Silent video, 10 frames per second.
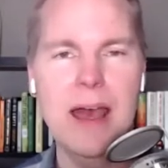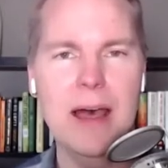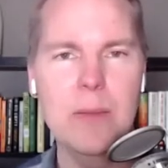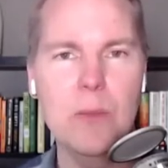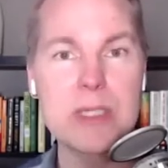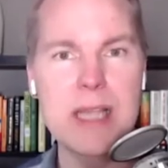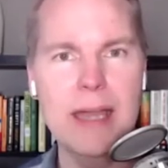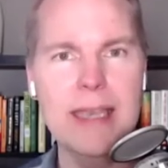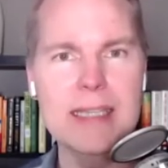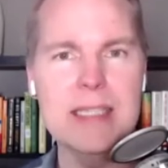was
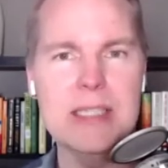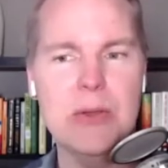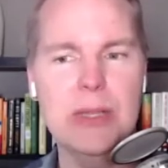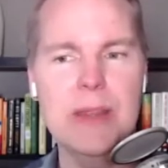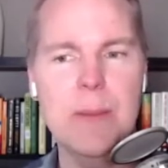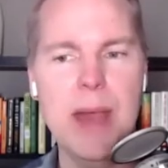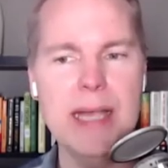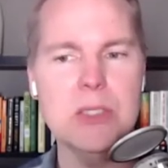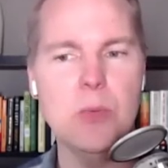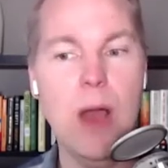not necessarily the
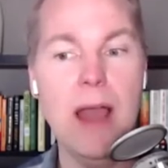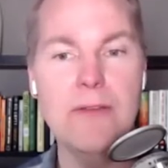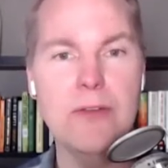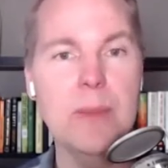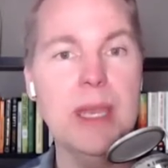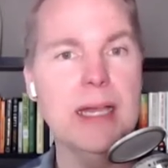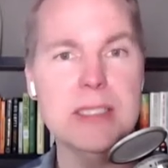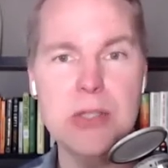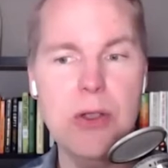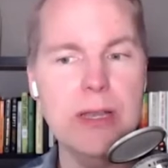best why for me. I
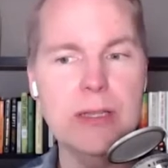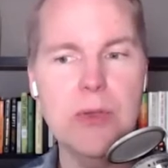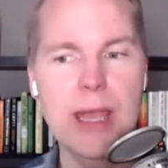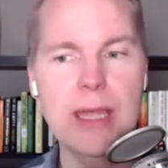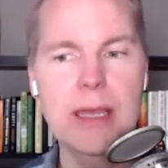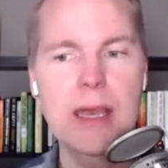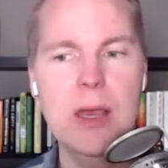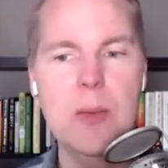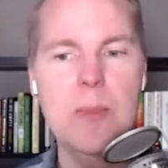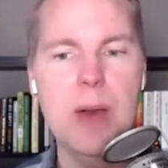started great,
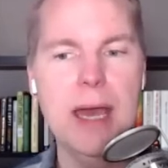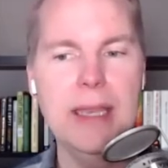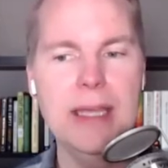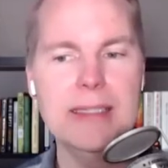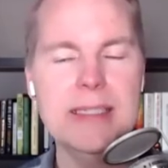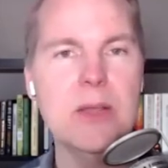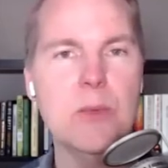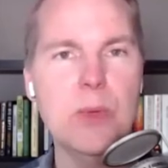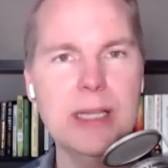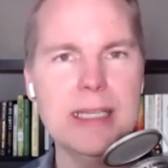but it
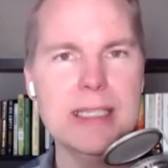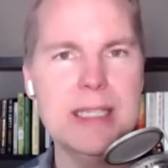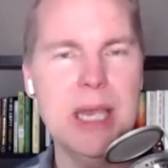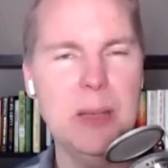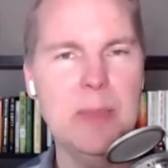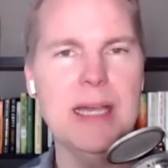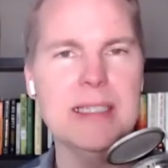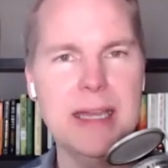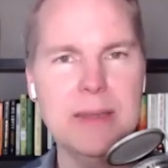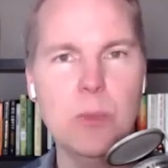didn't really stick because
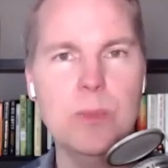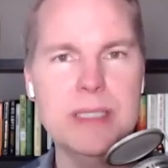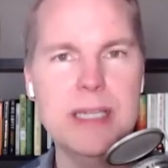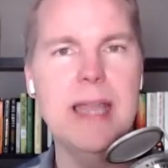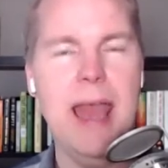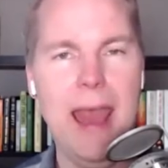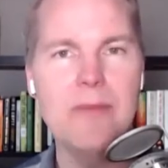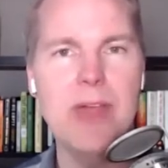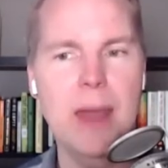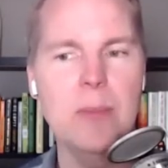I didn't
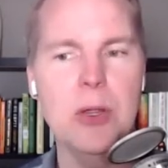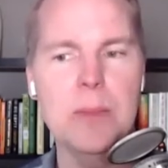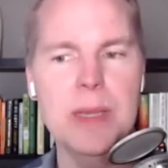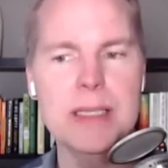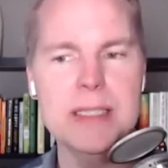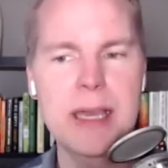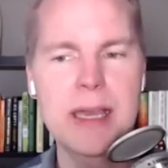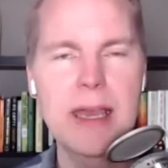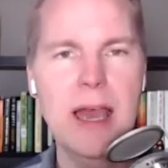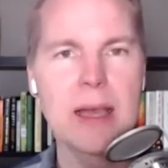have that purpose.
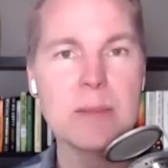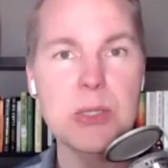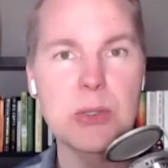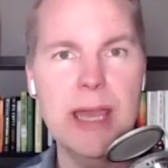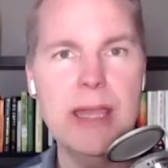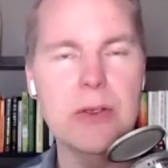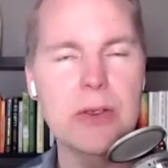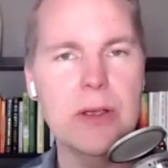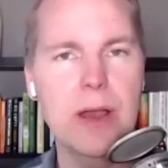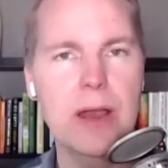So
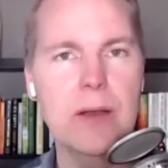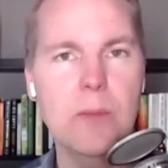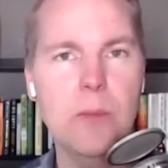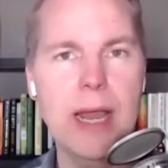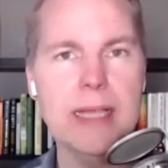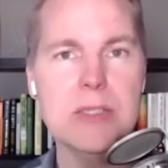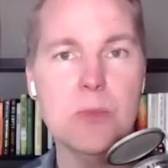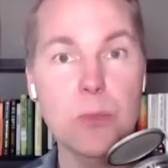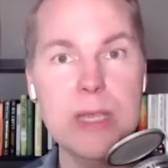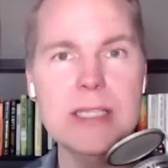later, when I
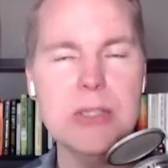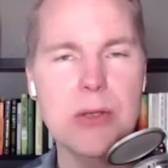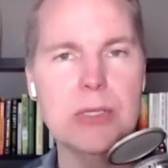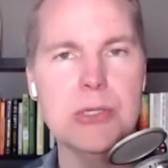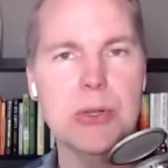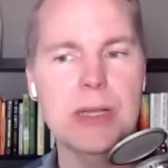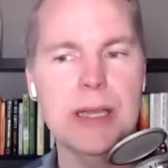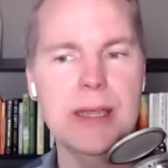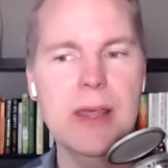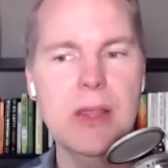restarted
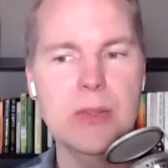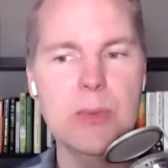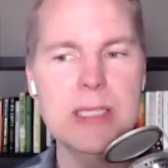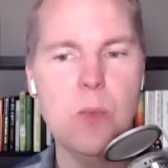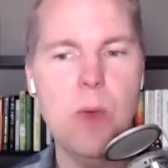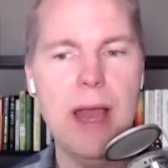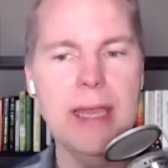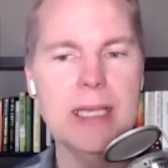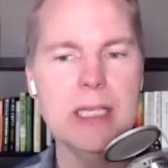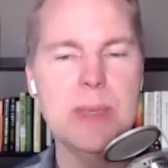journaling, the reason why
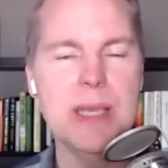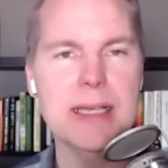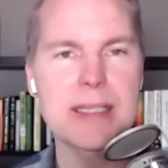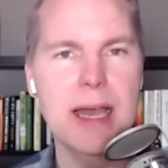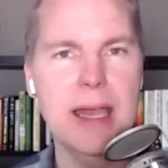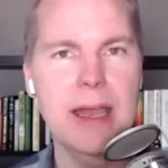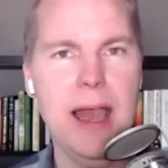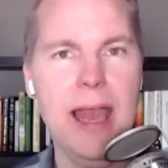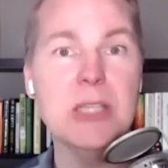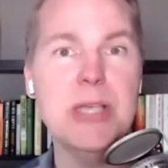is because I
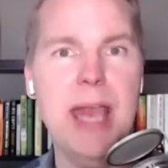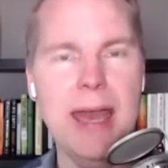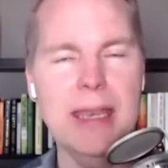actually had an